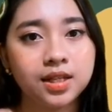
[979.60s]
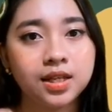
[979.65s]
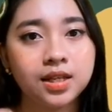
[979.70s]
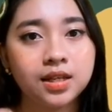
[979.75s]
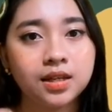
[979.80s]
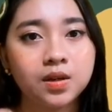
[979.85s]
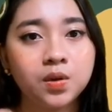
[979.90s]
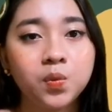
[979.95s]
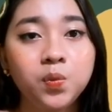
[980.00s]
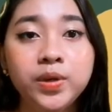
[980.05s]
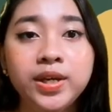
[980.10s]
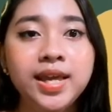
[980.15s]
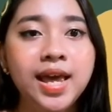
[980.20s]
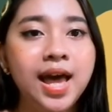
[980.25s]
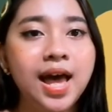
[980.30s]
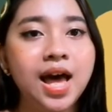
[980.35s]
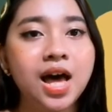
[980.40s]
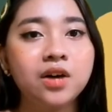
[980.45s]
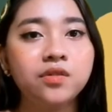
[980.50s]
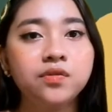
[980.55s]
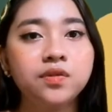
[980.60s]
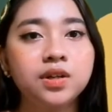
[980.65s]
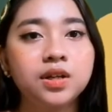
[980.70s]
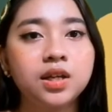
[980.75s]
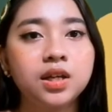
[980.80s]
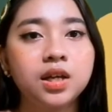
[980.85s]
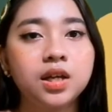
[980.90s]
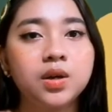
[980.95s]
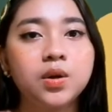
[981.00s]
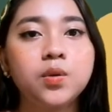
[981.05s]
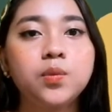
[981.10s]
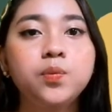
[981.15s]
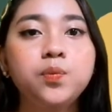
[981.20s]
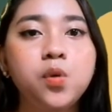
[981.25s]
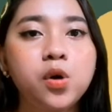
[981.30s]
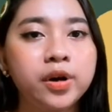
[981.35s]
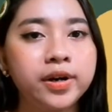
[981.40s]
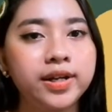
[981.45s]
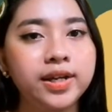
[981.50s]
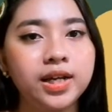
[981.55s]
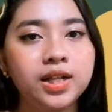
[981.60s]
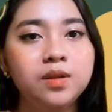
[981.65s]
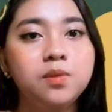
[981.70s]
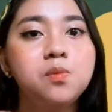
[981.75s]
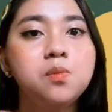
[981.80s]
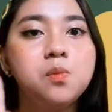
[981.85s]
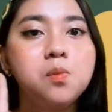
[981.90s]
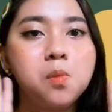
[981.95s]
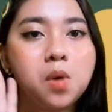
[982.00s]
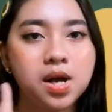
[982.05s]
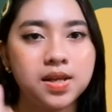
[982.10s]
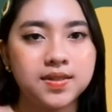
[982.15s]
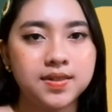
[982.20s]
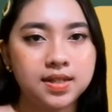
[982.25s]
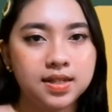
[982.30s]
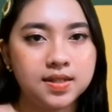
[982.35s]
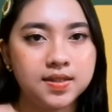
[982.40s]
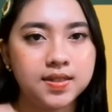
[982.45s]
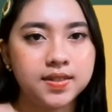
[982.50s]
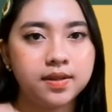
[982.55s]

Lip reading: We have boreal mosses,